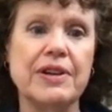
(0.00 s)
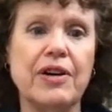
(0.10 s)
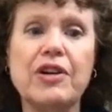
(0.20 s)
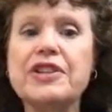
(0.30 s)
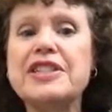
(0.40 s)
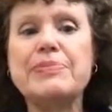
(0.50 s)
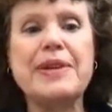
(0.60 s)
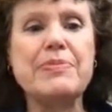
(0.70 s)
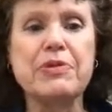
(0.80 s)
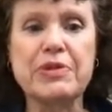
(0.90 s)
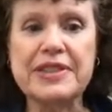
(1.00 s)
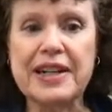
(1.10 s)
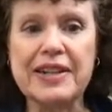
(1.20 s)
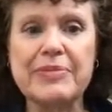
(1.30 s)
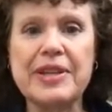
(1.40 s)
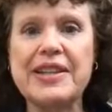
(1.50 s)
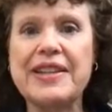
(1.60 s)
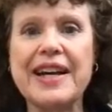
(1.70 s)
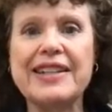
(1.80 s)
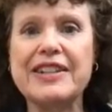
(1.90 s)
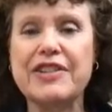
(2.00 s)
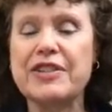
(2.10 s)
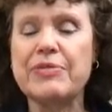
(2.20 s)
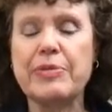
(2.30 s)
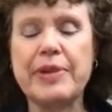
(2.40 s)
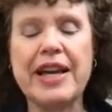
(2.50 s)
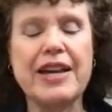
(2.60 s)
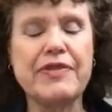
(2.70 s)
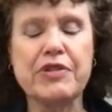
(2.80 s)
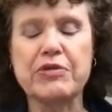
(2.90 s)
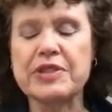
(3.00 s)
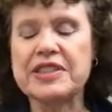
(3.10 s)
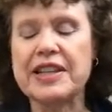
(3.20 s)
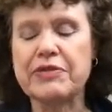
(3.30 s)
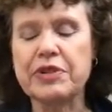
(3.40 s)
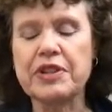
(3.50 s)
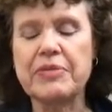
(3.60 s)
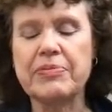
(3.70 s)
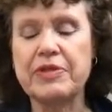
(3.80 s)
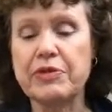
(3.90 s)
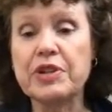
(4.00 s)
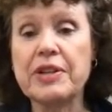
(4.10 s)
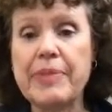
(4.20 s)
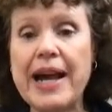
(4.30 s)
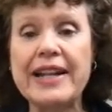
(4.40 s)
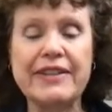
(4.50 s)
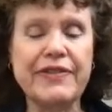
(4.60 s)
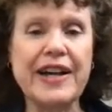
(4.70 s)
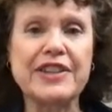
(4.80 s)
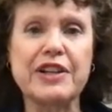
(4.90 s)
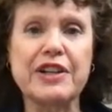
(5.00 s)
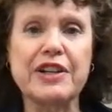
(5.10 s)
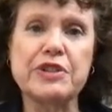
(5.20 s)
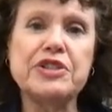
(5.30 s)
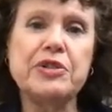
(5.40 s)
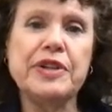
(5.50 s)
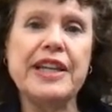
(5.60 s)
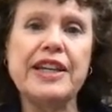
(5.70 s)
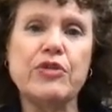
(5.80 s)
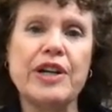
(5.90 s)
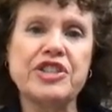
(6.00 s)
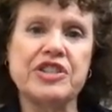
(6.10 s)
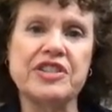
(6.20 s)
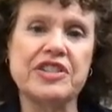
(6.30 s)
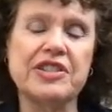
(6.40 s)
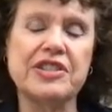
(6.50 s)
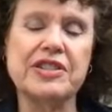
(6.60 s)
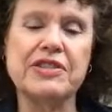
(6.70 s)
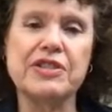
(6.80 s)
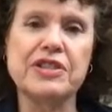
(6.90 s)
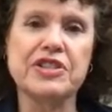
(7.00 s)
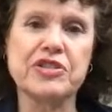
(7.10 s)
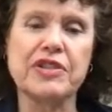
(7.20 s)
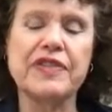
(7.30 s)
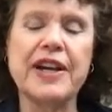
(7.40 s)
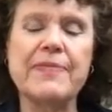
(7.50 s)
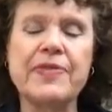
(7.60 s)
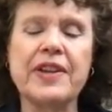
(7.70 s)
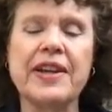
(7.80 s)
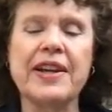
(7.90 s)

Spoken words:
All these people were telling me that, the behavior was like really, really bad. In fact, there were two key questions to the survey.